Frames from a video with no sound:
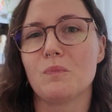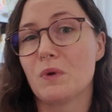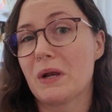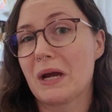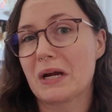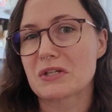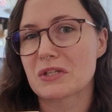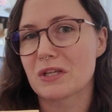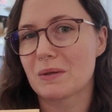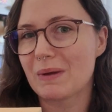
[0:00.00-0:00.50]

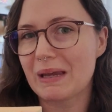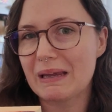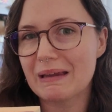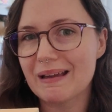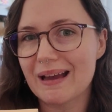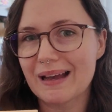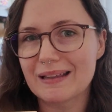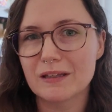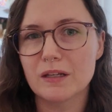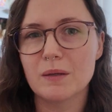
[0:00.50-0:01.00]
actually
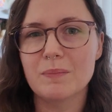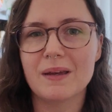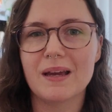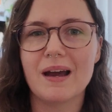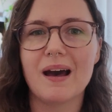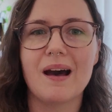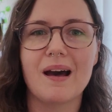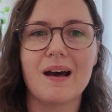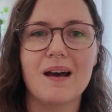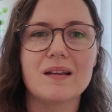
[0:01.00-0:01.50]
be a little bit
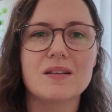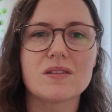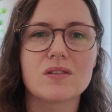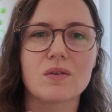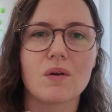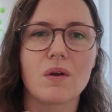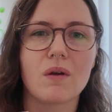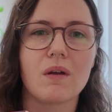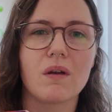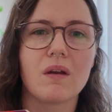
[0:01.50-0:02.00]
hard.
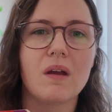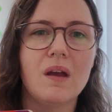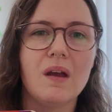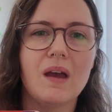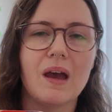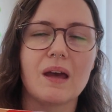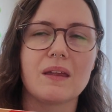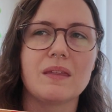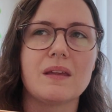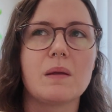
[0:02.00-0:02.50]
So
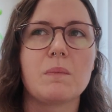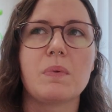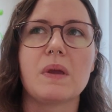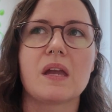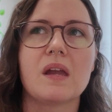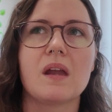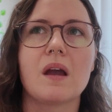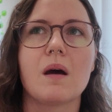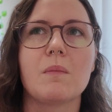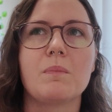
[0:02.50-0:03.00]
I think
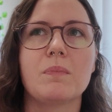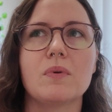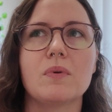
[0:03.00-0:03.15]
picking up